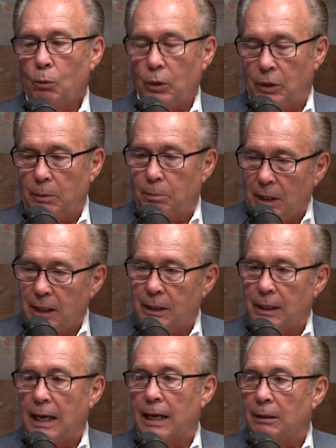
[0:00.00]
with it
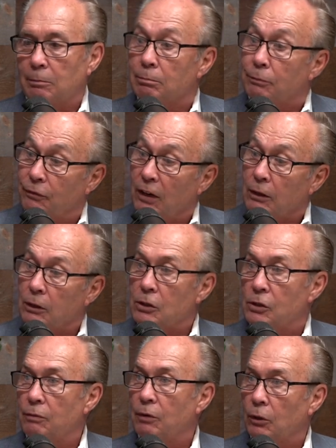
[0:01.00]
being down
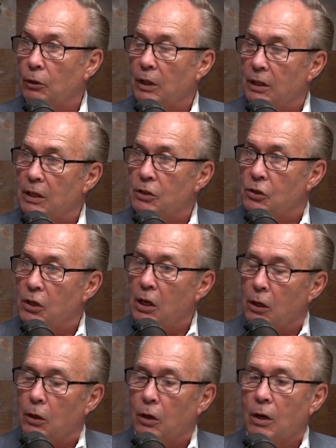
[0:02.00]
fairly severely this
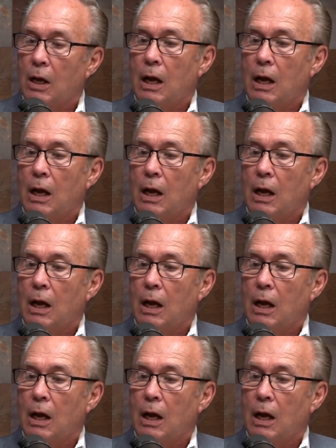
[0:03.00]
year.